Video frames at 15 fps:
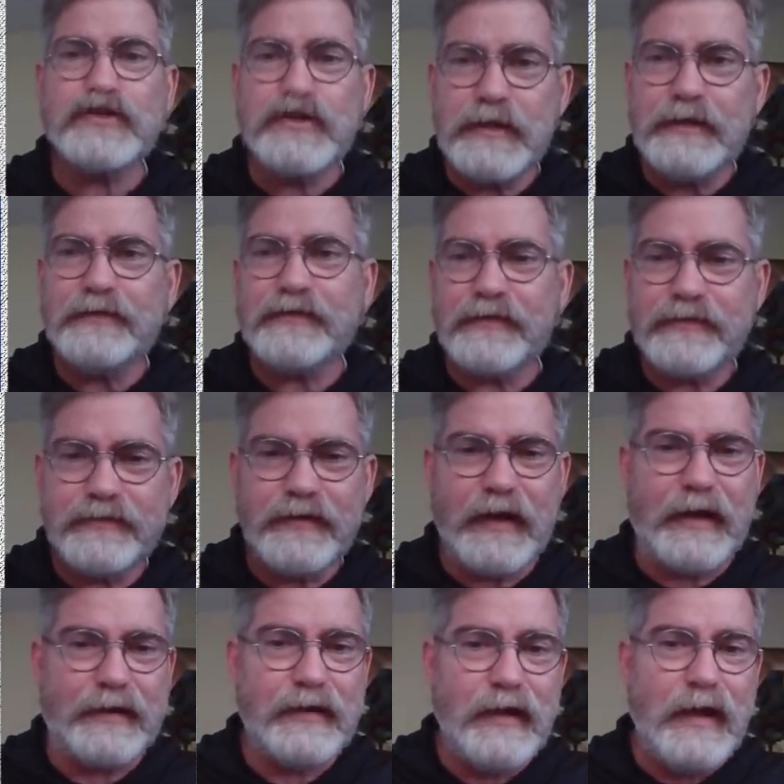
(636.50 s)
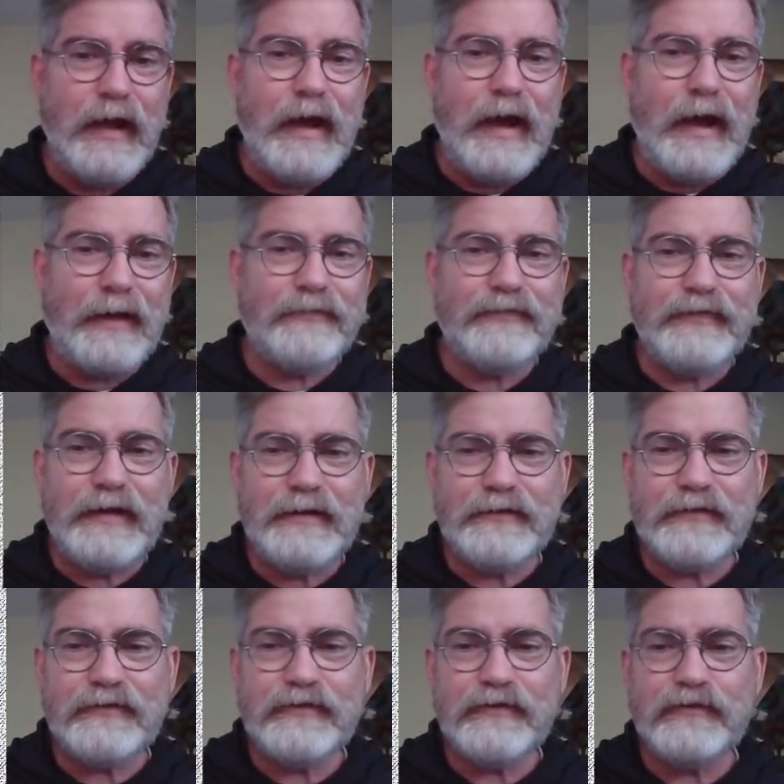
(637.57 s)
Jesus said. I think
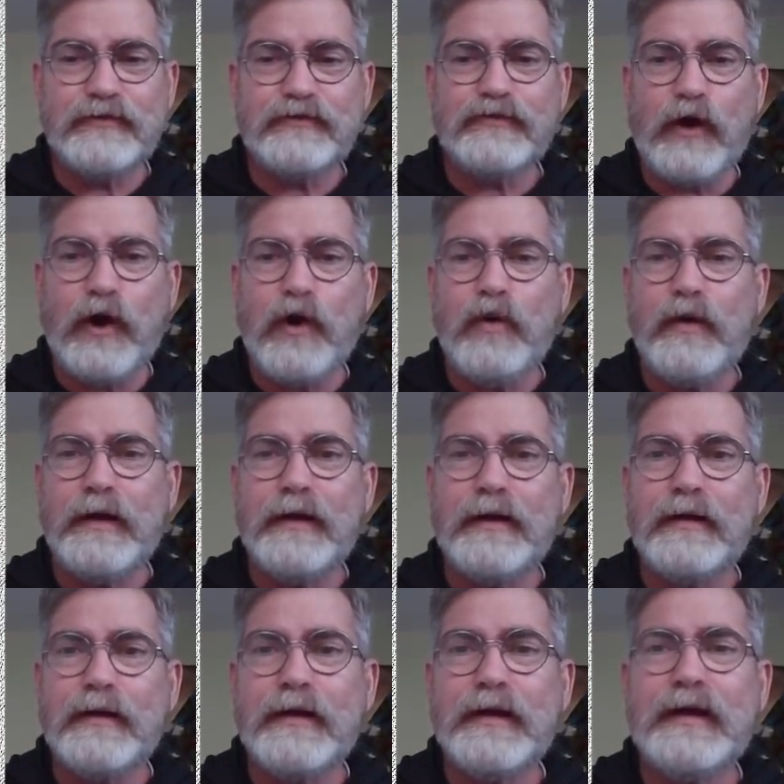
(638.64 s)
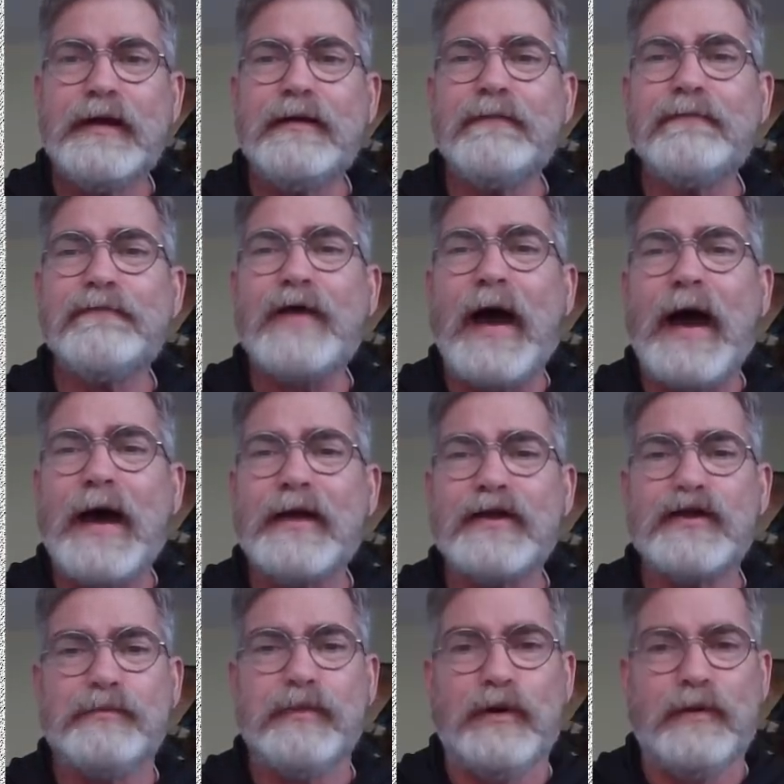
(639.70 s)
this is so
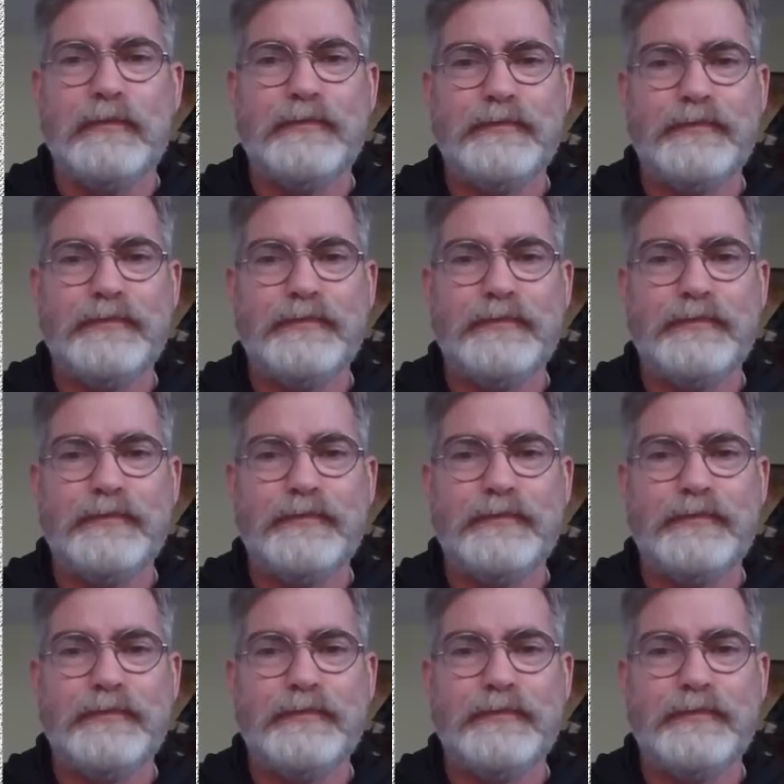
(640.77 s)
invaluable.